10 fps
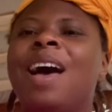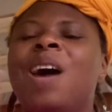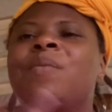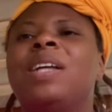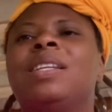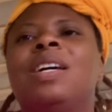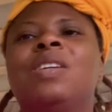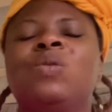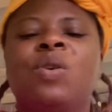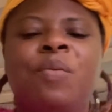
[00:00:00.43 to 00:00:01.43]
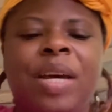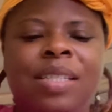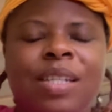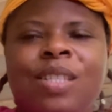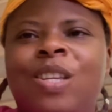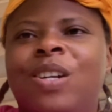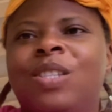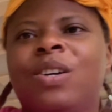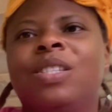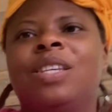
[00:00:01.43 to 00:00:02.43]
Hi, my loves. Welcome back to the
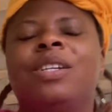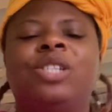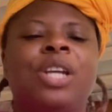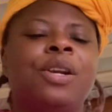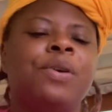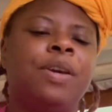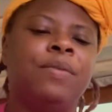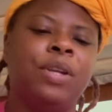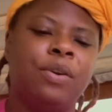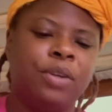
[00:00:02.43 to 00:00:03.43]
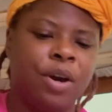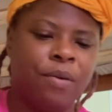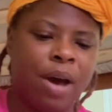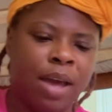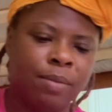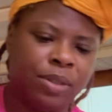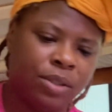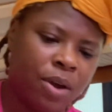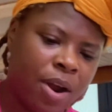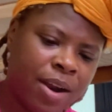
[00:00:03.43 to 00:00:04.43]
Starscartel channel. If you don't know, I am
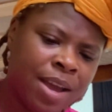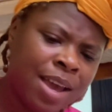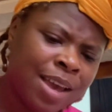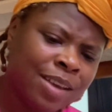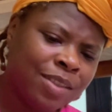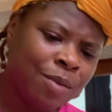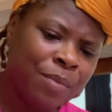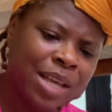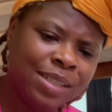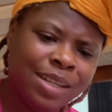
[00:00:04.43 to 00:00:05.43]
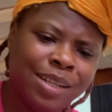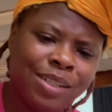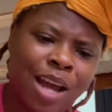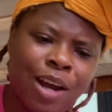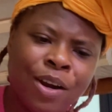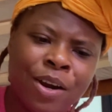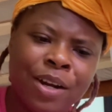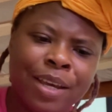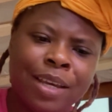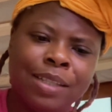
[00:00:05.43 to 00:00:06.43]
Star. The message I heard
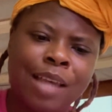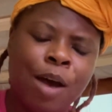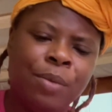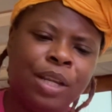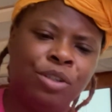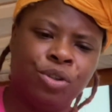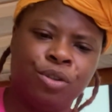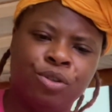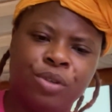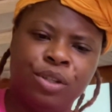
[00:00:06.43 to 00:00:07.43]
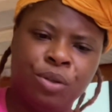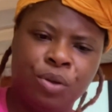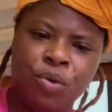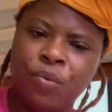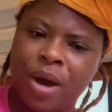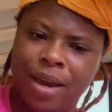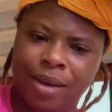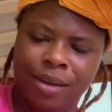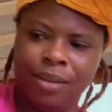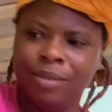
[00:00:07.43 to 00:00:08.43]
is, how many children do you
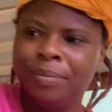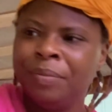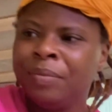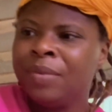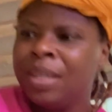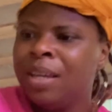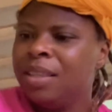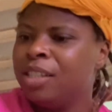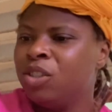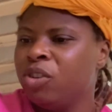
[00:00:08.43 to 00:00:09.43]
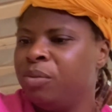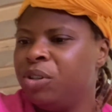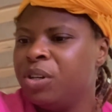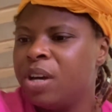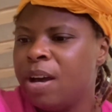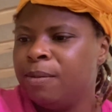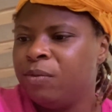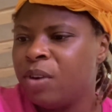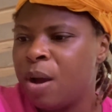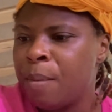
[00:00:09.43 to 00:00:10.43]
weigh? The scripture comes
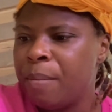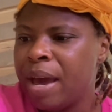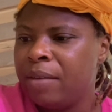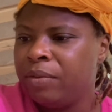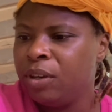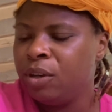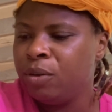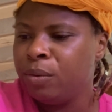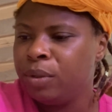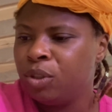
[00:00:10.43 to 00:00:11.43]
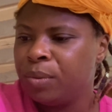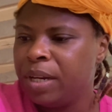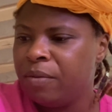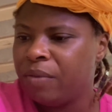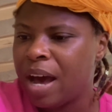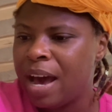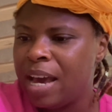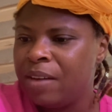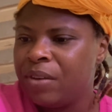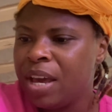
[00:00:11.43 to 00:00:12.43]
from Matthew 25.